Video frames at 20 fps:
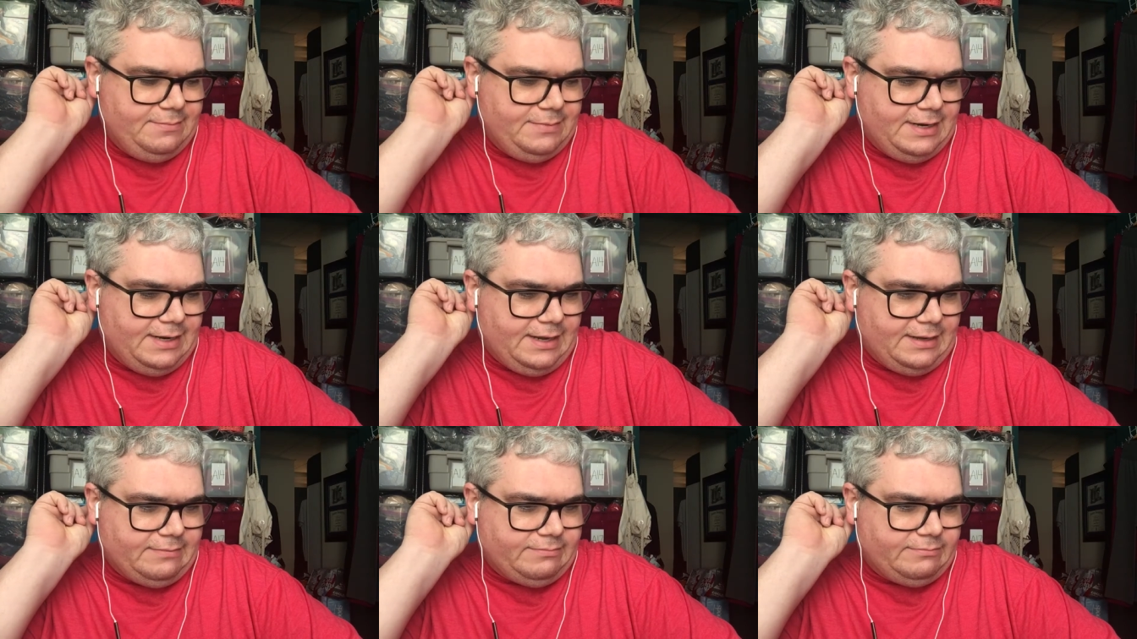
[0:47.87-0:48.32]
but
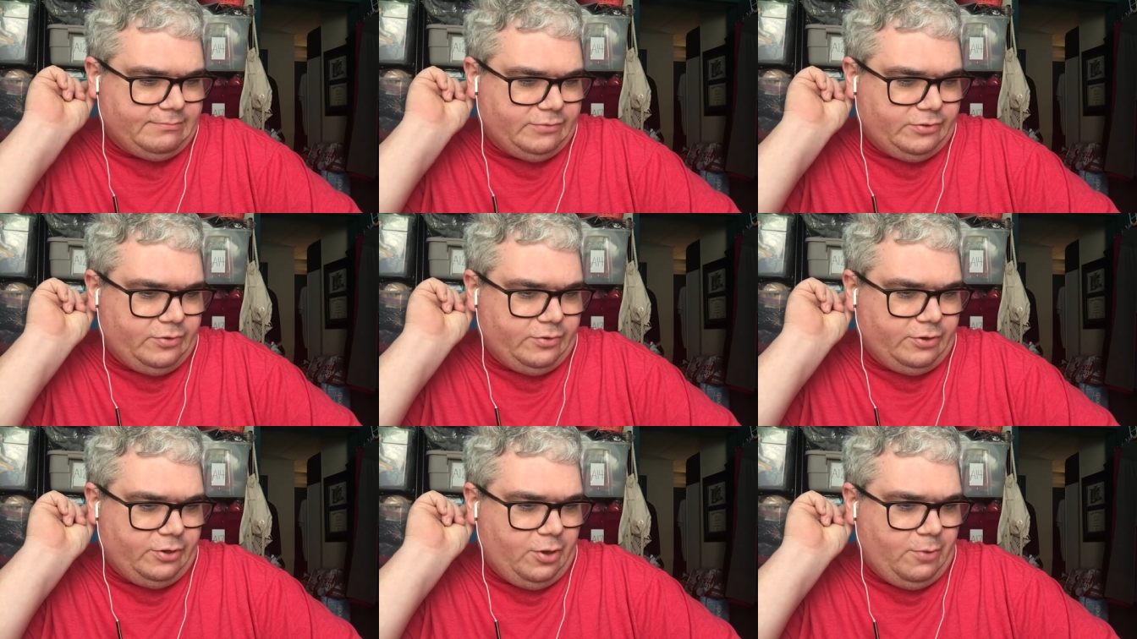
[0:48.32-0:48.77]
I'm
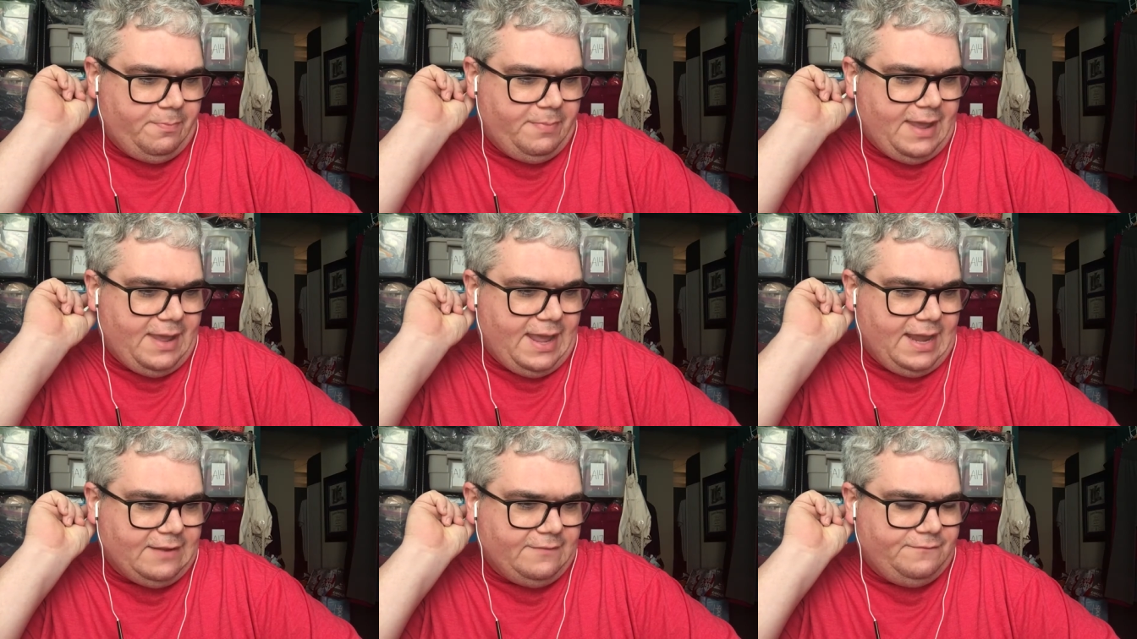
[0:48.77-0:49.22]
going to go
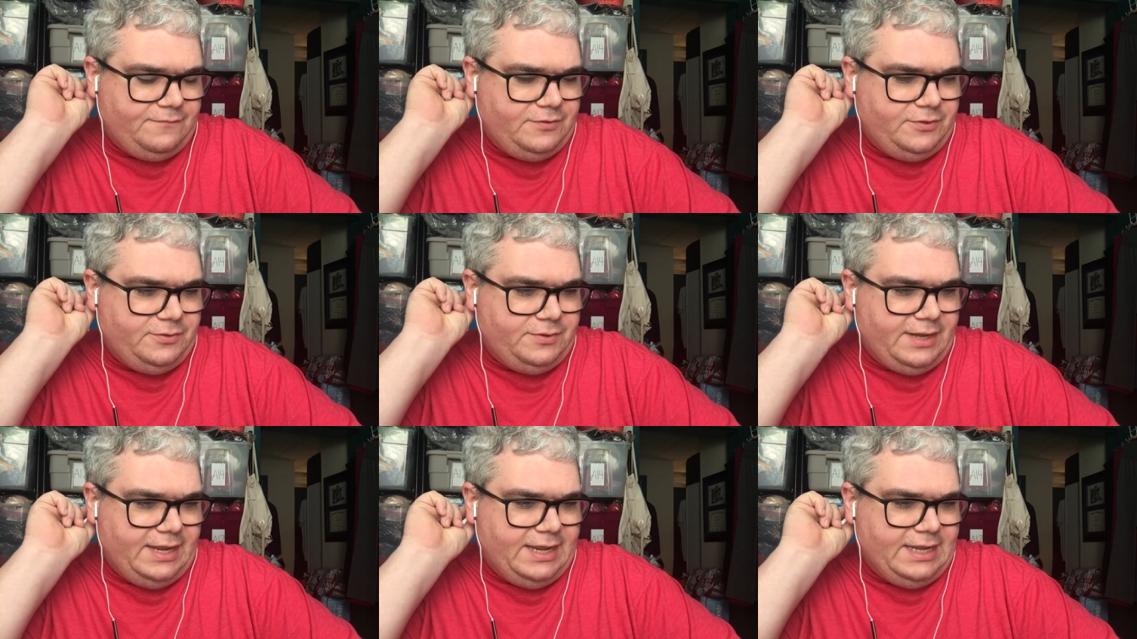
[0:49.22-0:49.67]
back a
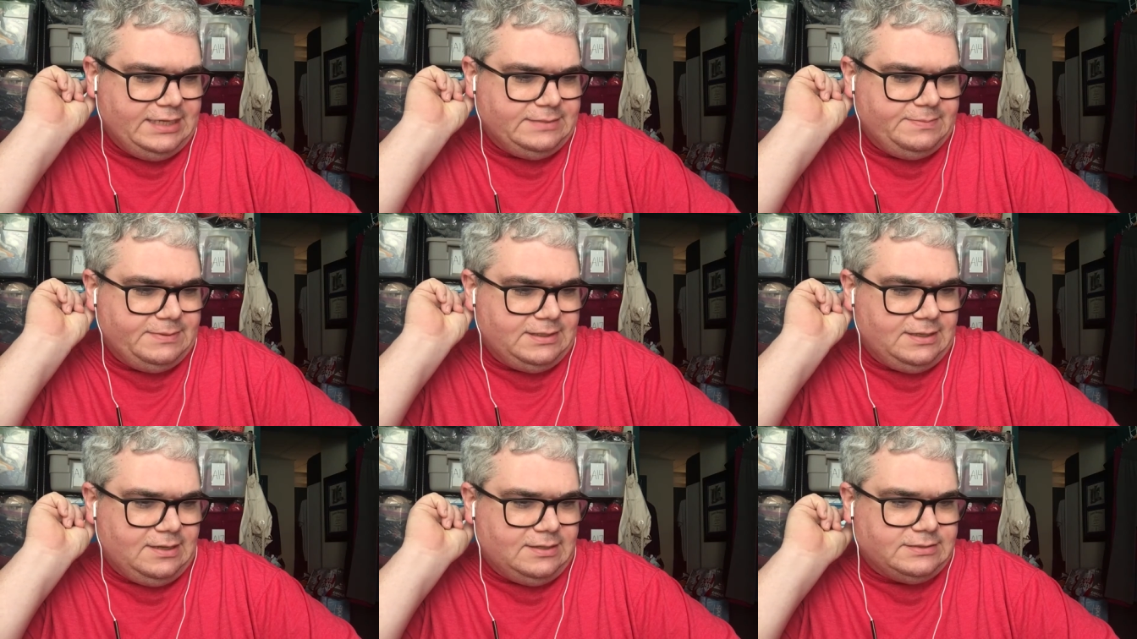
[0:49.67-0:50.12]
few days
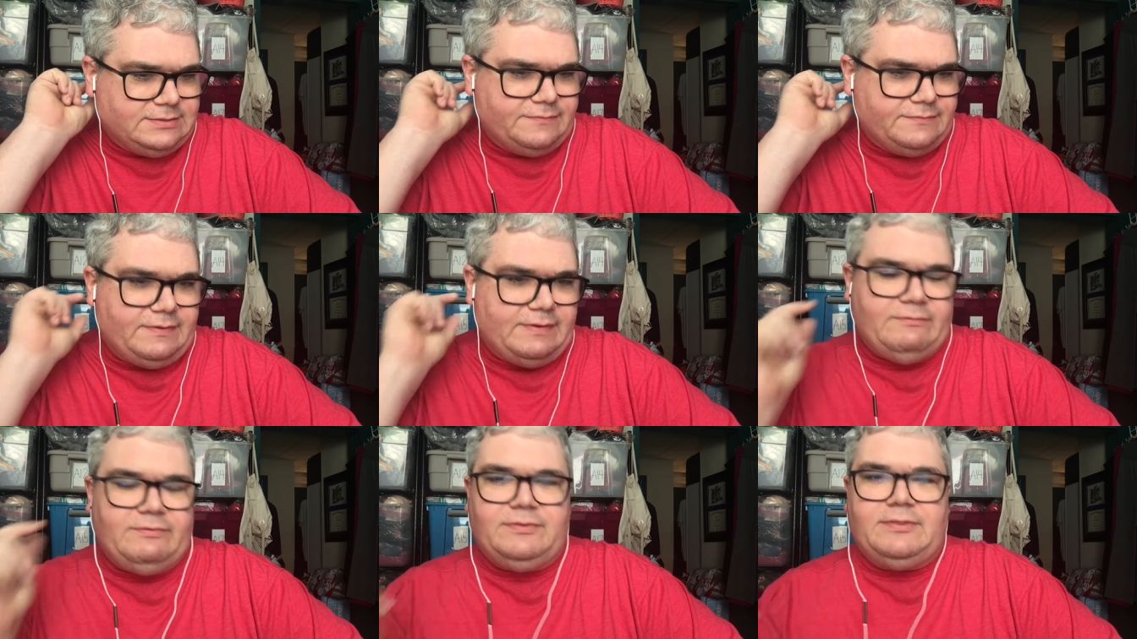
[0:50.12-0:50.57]
because of
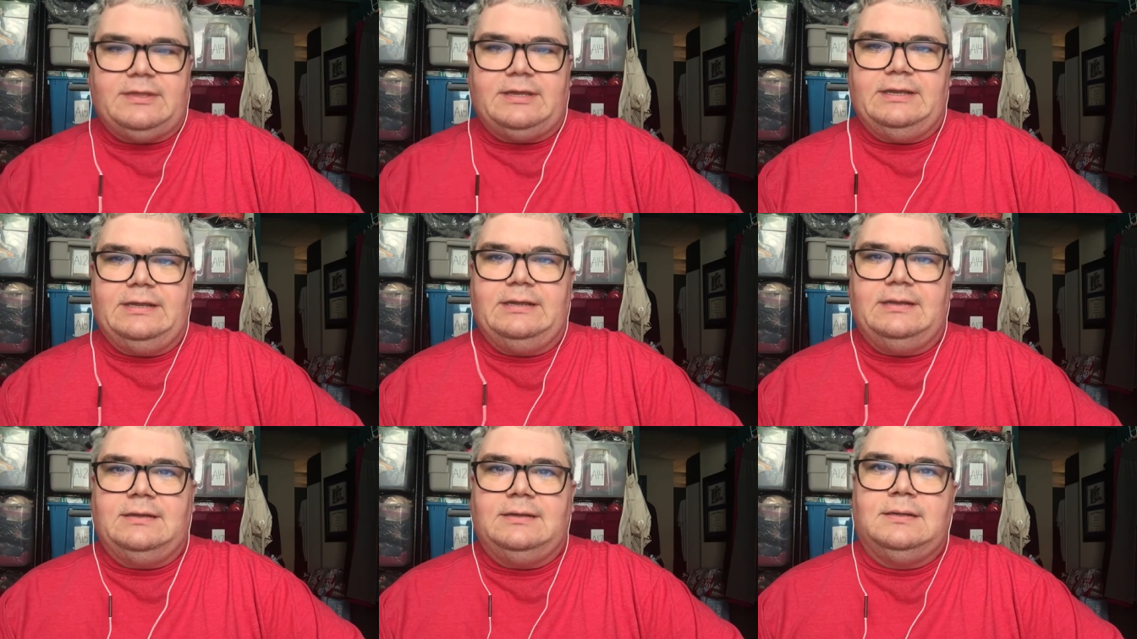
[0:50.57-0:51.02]

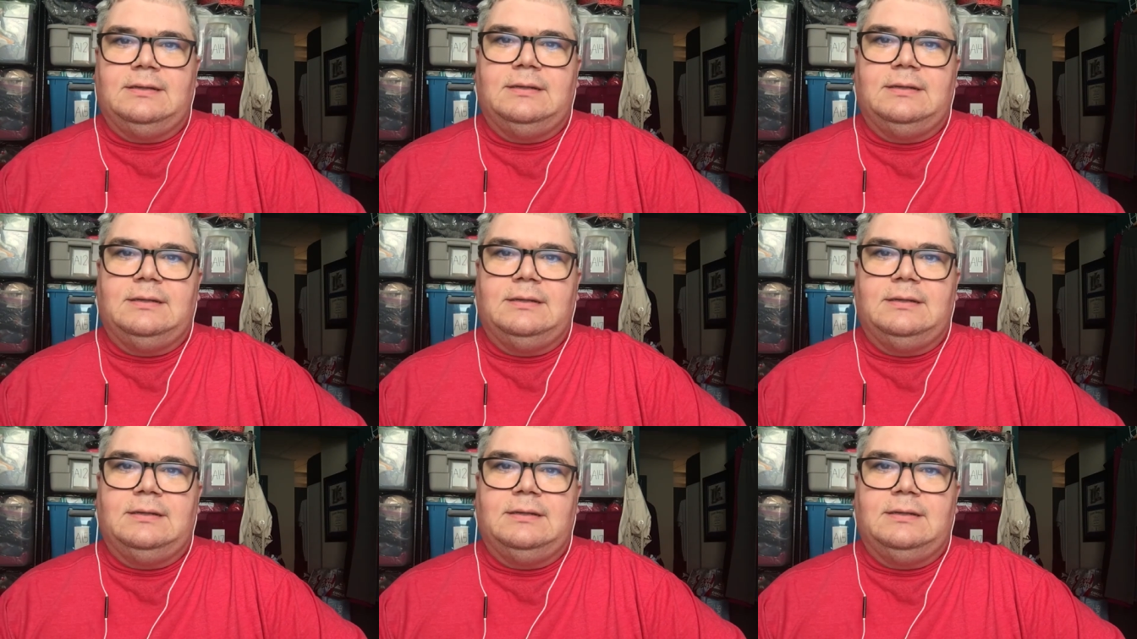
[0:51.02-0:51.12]
everything